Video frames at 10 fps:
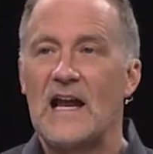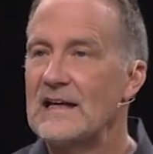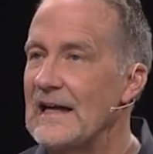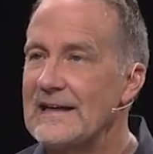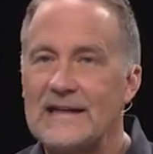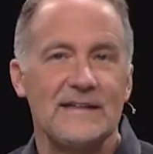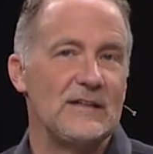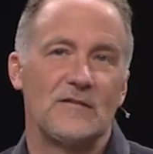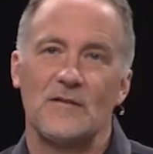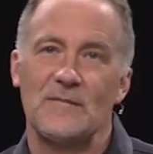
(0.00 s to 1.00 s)
I, I can't
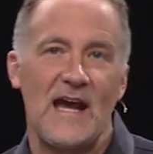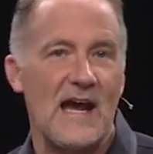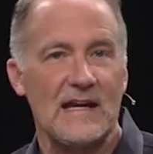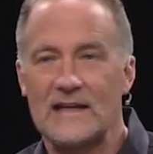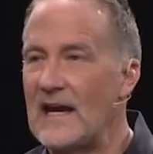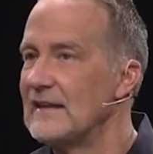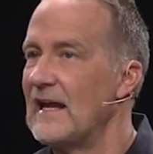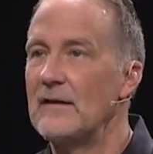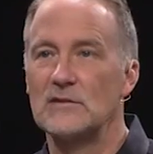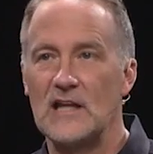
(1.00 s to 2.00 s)
hear from God. I,
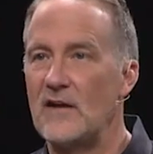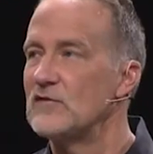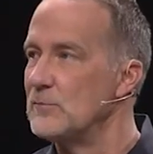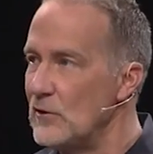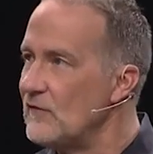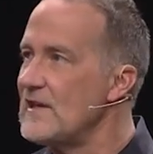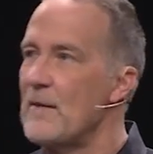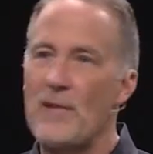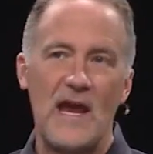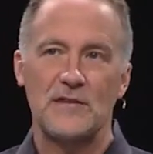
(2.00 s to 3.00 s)
I, I'd love to move in
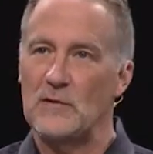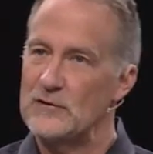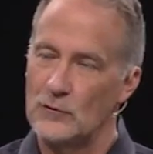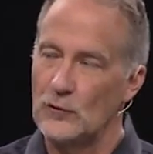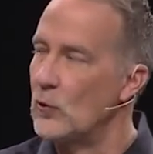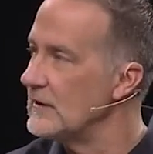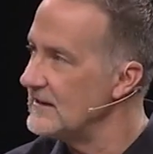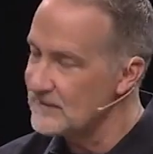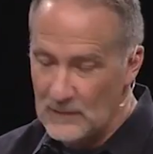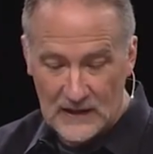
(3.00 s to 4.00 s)
that pathway toward
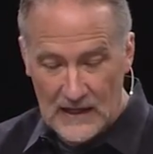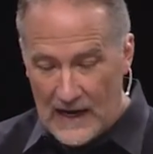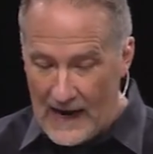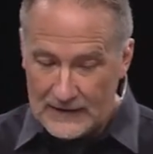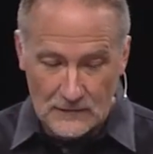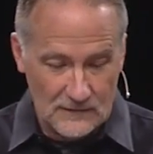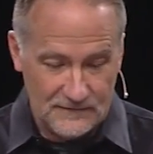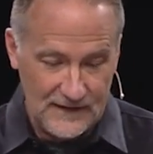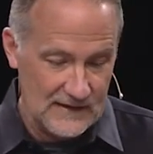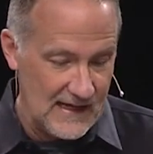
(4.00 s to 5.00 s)
holiness, but I
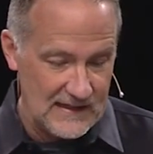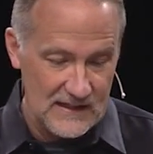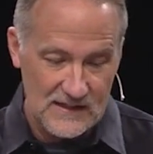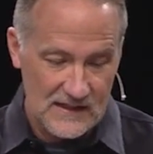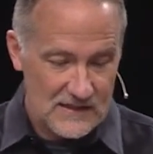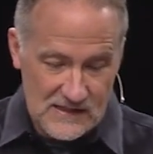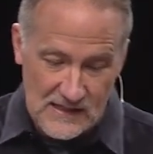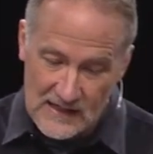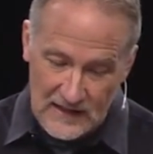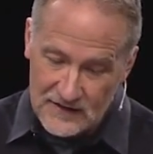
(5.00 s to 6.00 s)
don't feel like He
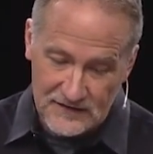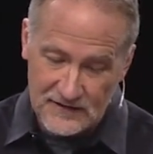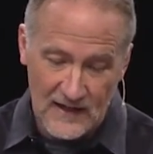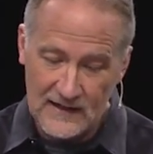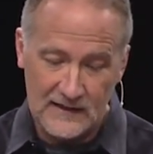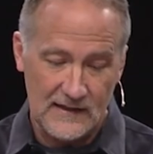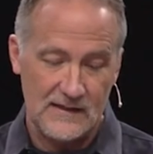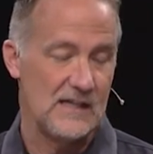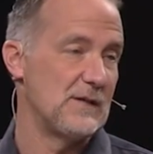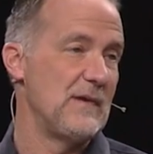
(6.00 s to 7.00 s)
he's, is saying
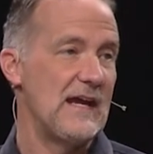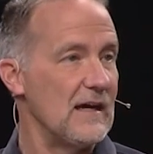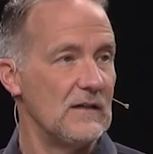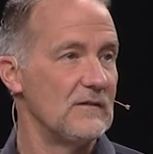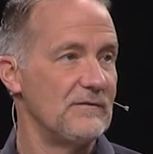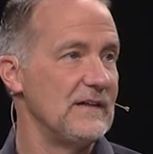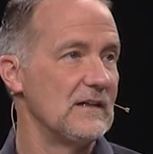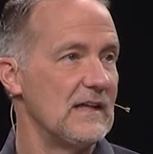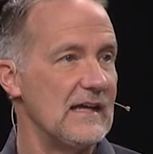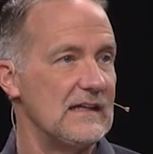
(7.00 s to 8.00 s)
anything to me. I don't
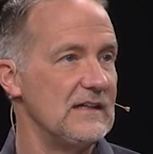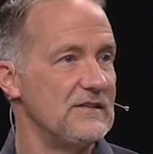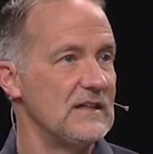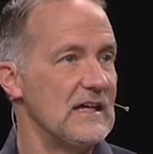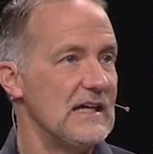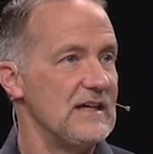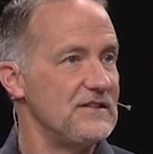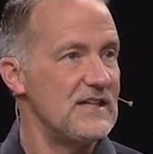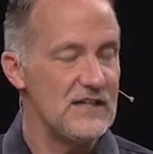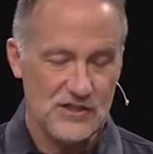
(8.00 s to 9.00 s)
feel like He's,
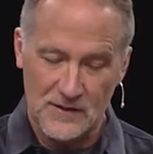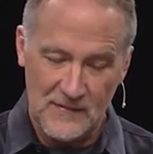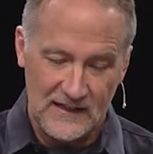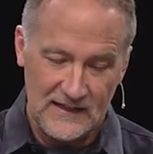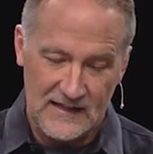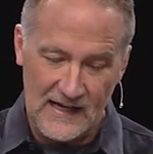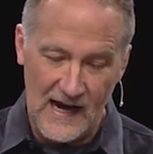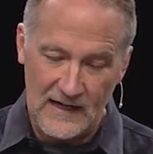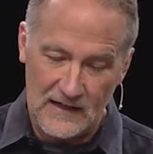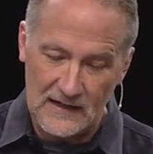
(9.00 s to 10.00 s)
he's teaching me anything.
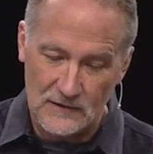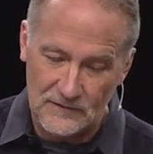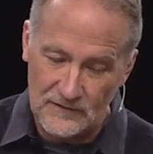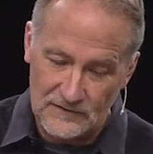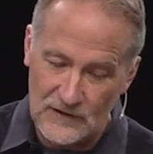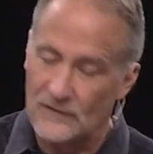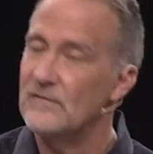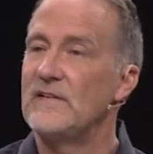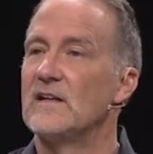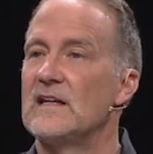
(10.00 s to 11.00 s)
I, I don't, don't
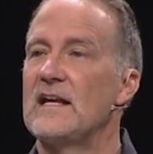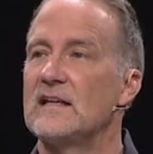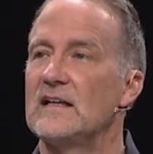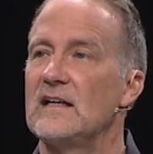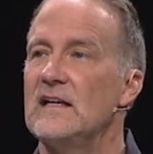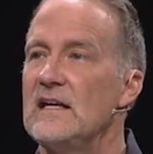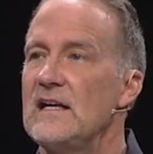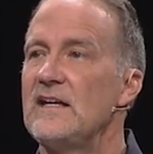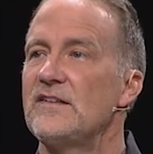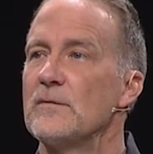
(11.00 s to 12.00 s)
feel like uh,
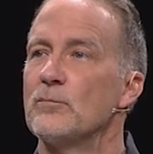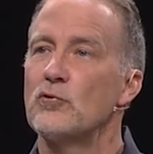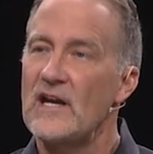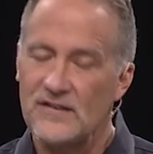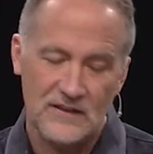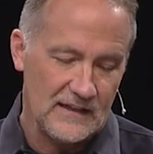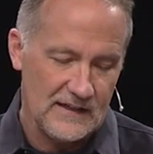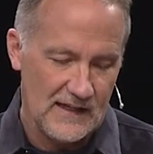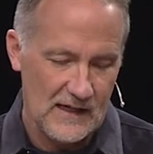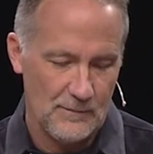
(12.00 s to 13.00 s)
He's impressed
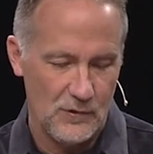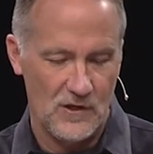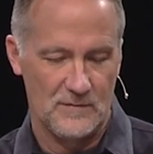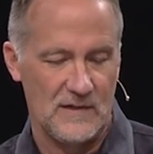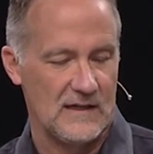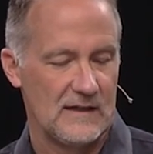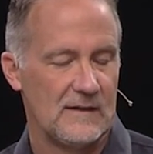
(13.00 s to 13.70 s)
anything upon me.